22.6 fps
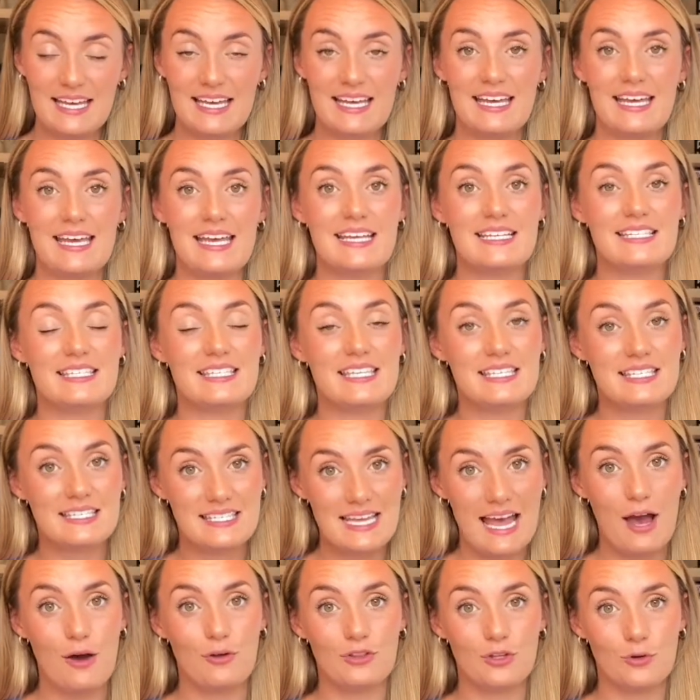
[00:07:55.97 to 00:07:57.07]
is the
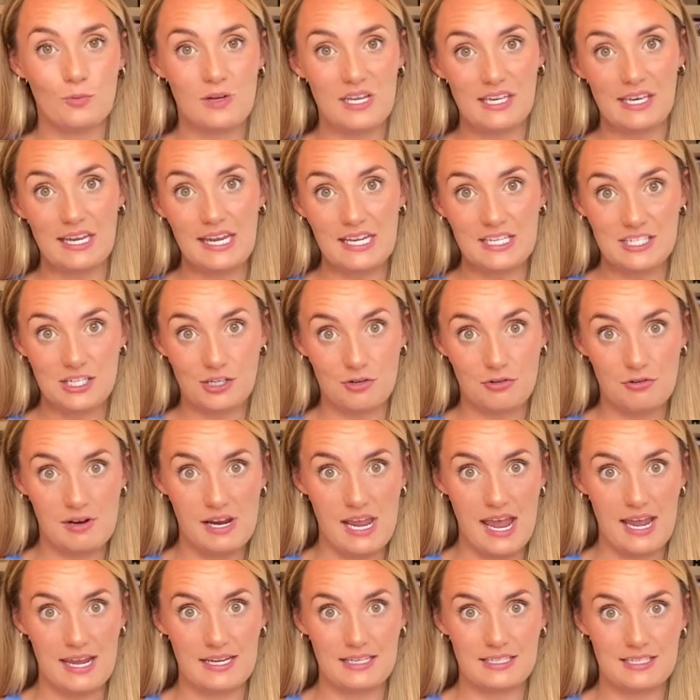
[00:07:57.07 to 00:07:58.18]
sound that we need to
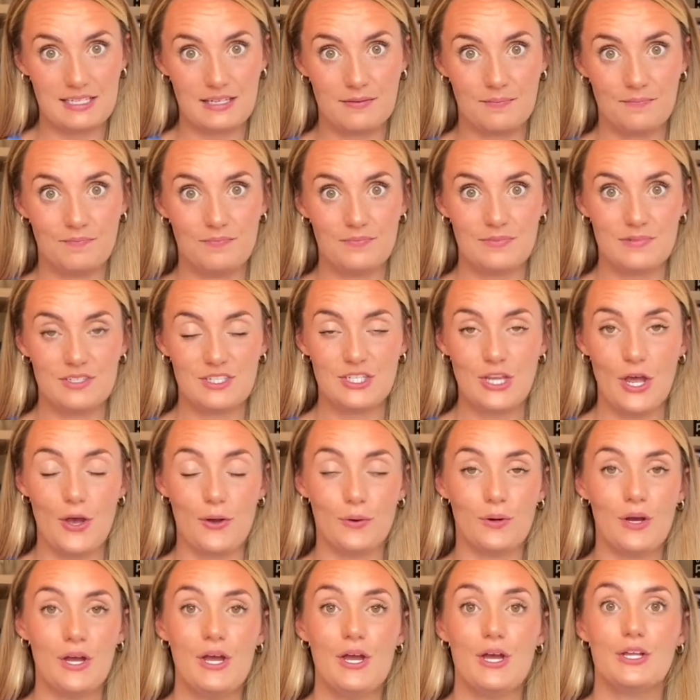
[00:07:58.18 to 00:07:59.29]
create. So,
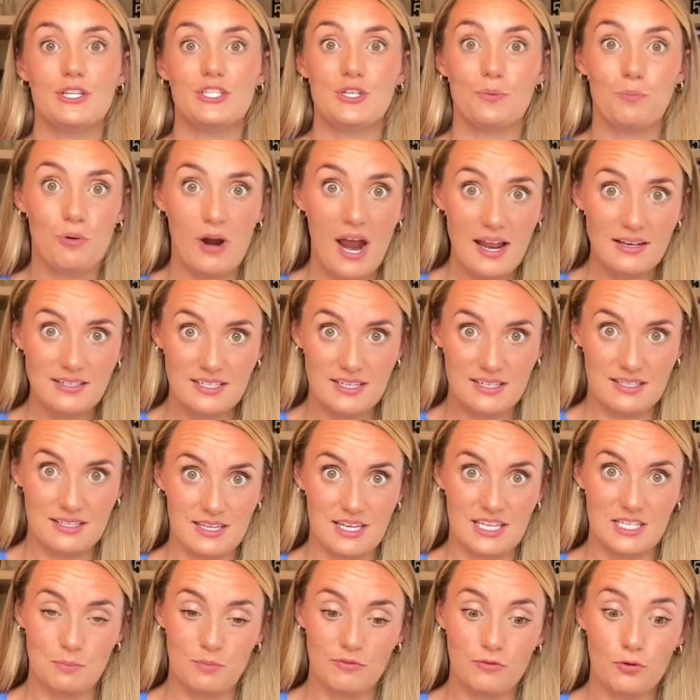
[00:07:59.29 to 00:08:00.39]
to practice
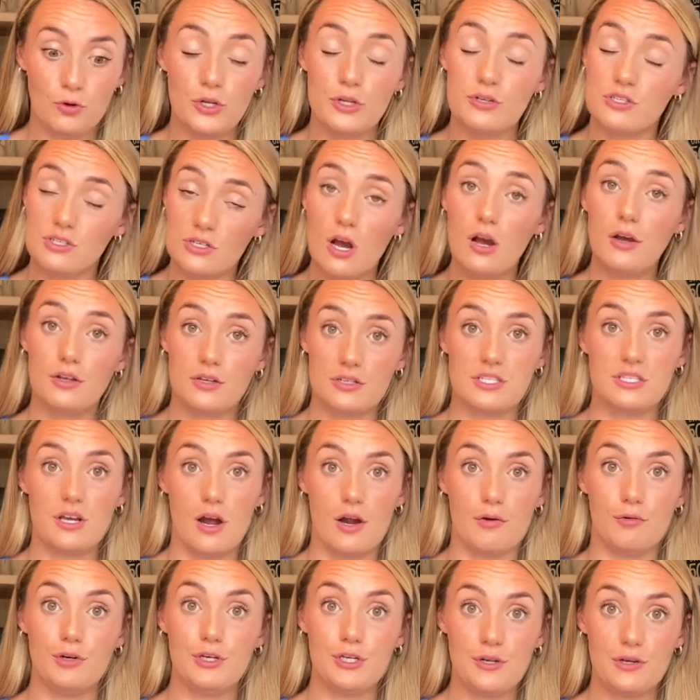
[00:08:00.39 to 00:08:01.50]
before you start your
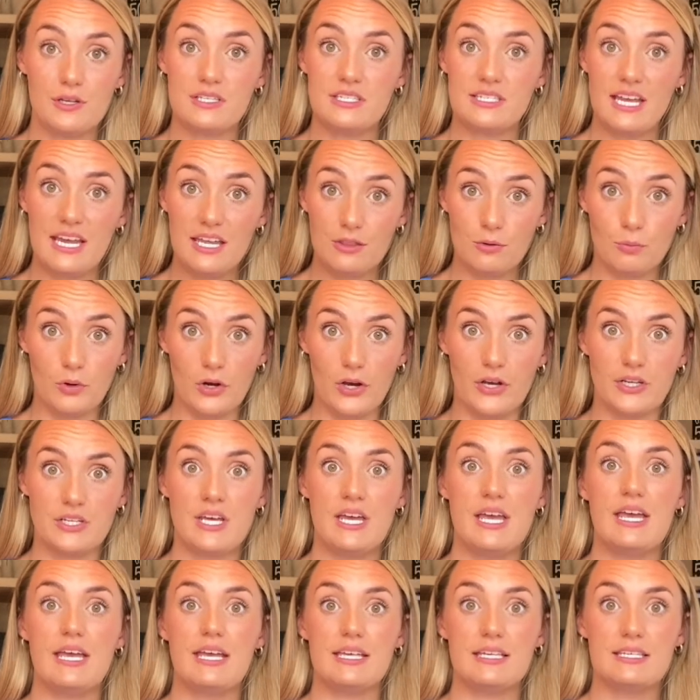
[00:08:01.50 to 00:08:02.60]
siren, you can say the word
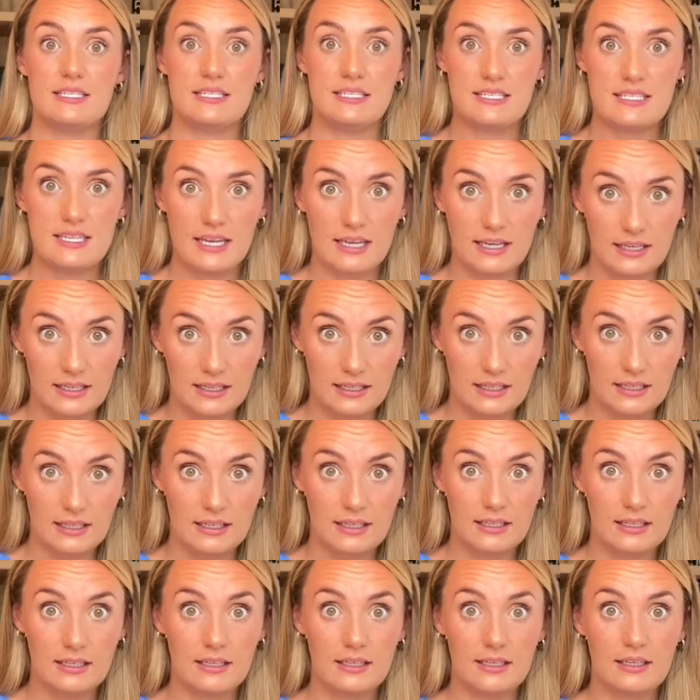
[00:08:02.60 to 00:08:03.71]

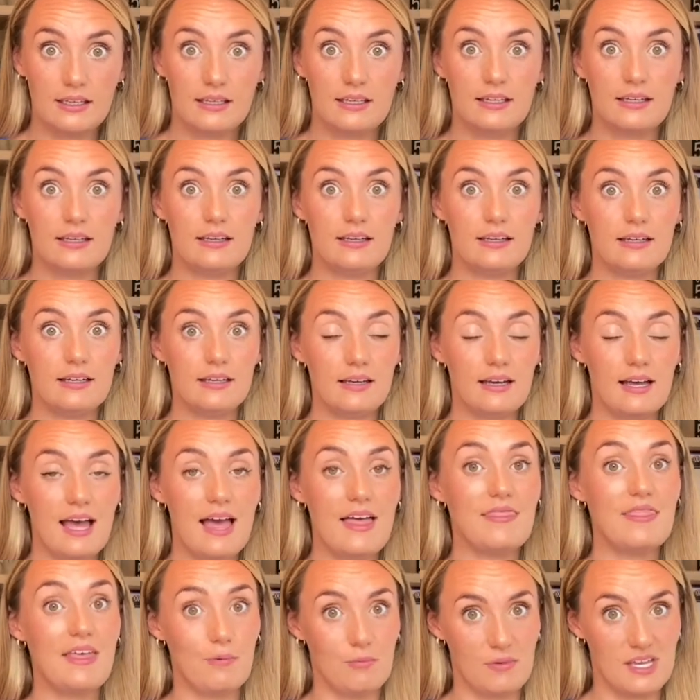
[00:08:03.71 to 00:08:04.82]
sing,
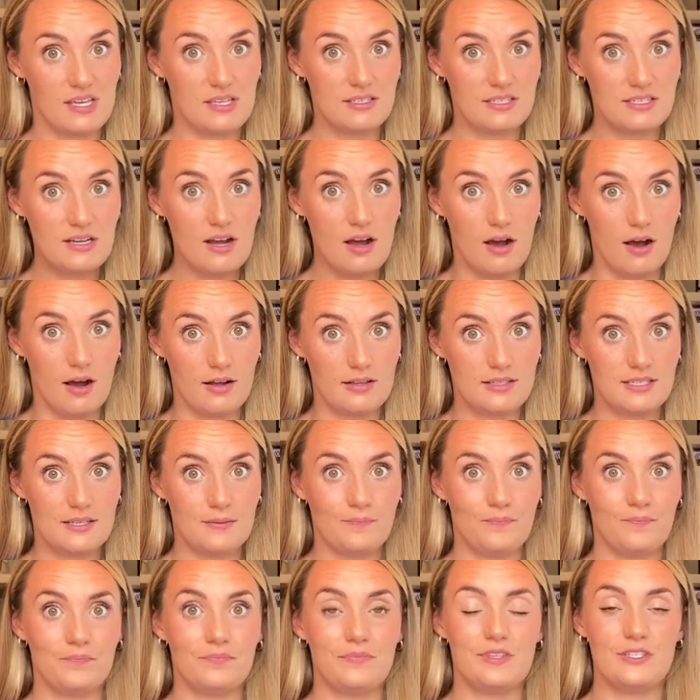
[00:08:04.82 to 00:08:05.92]
and then we can start.
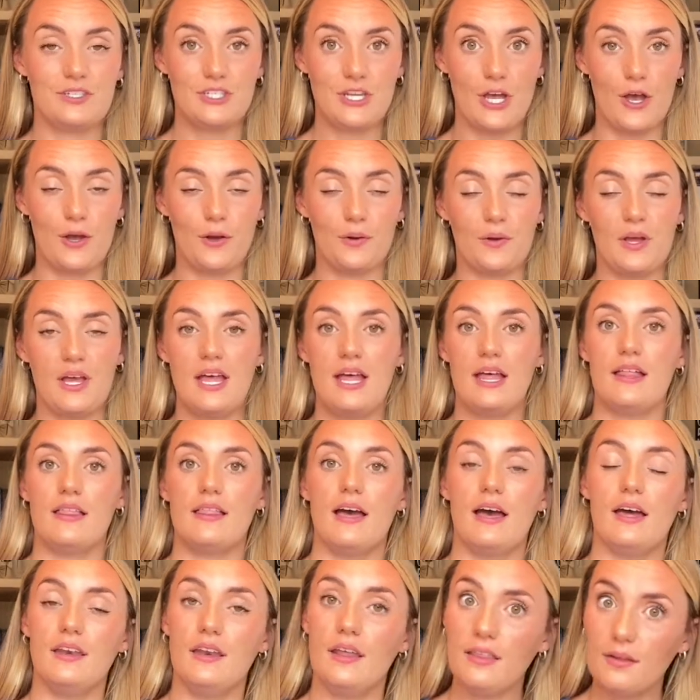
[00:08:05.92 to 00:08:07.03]
So,
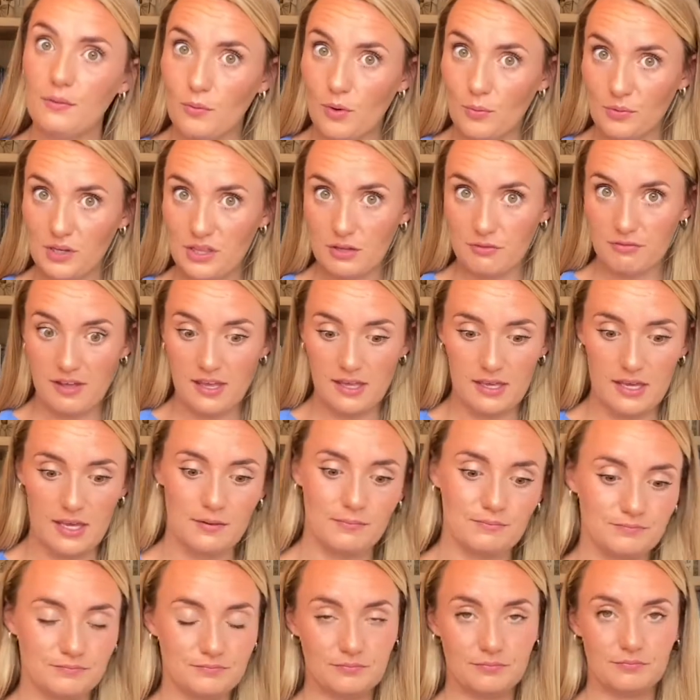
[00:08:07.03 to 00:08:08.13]
another one with your finger.
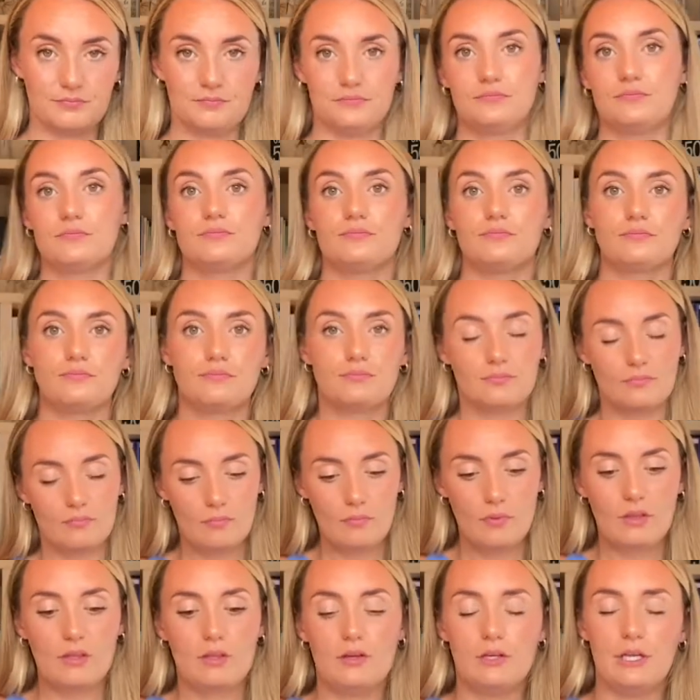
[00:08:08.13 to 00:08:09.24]

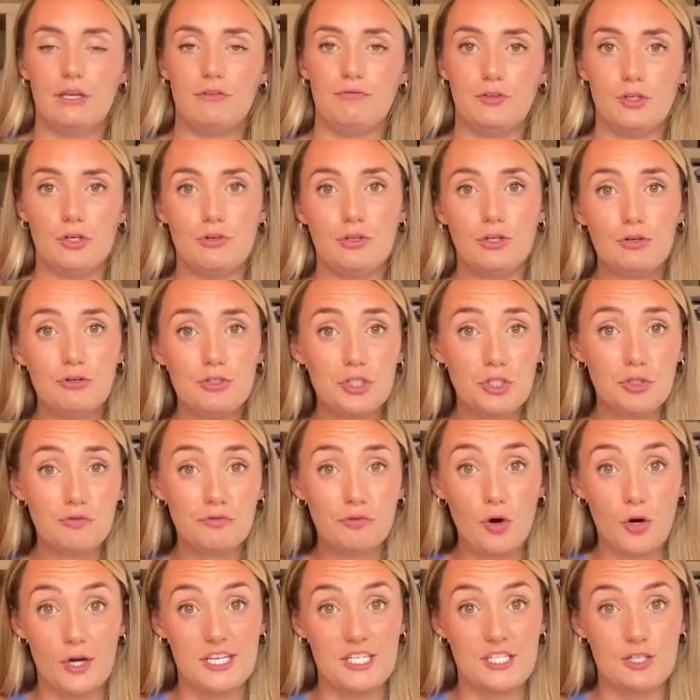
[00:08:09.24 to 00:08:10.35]
If you use your
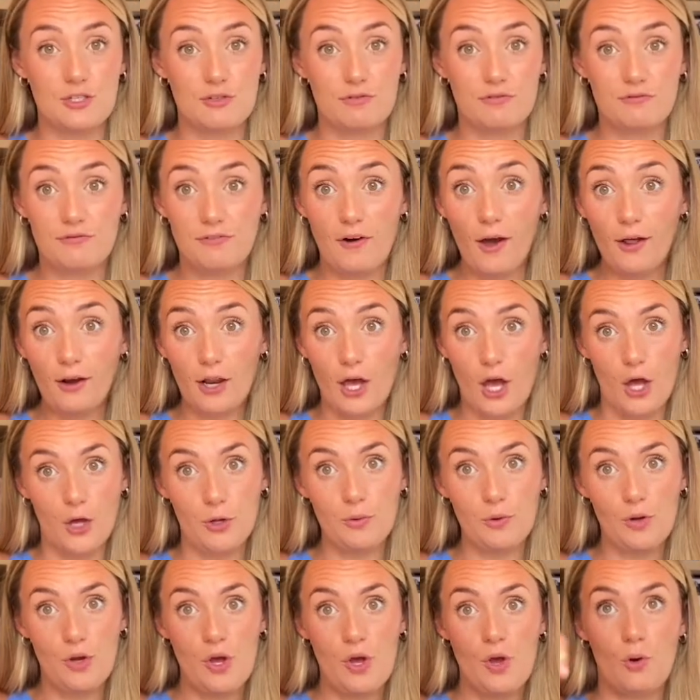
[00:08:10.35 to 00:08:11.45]
voice to follow
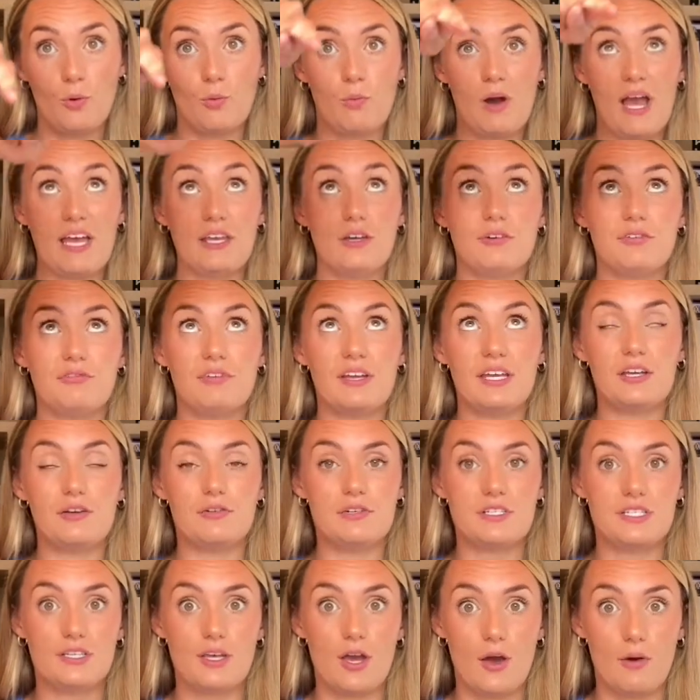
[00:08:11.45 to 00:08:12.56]
where your finger
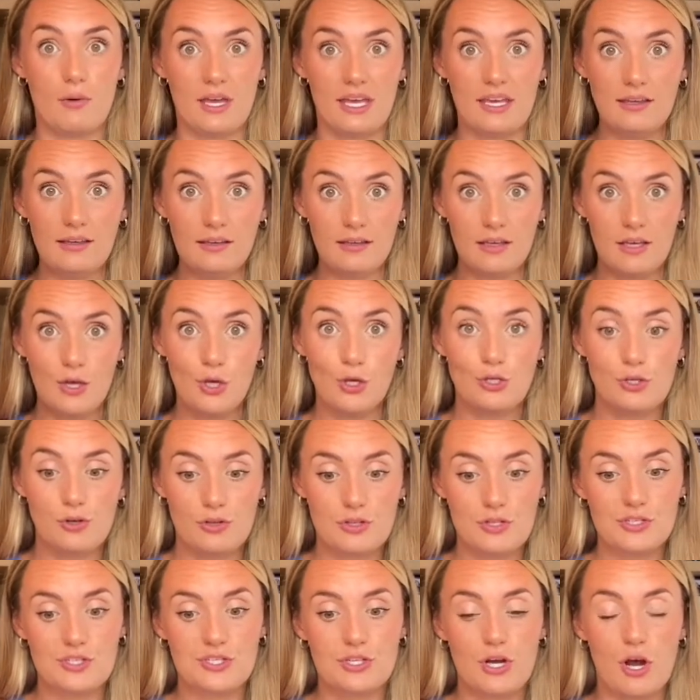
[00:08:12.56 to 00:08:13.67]
is going, you can
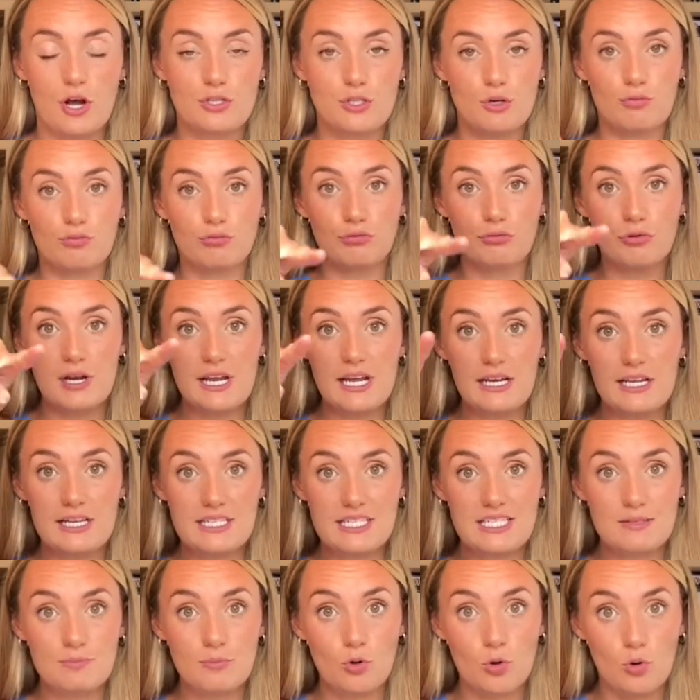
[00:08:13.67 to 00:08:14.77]
start off really
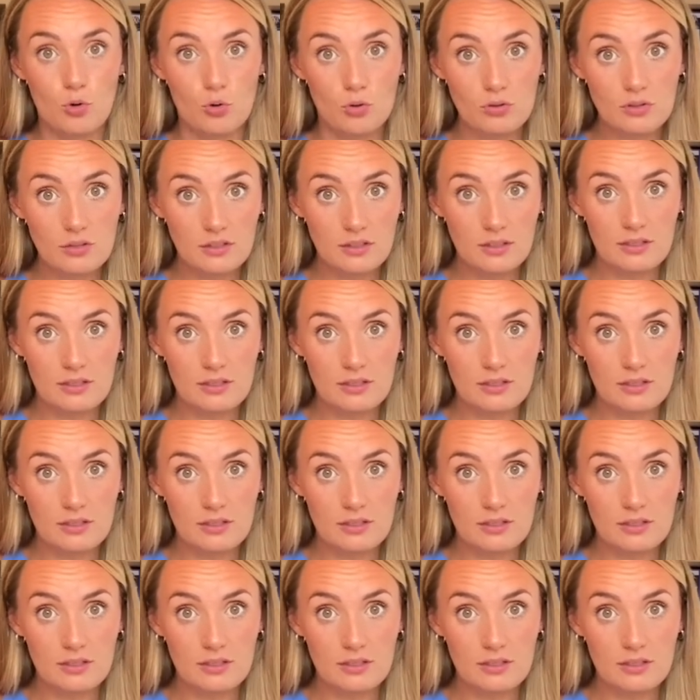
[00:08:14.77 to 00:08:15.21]
small.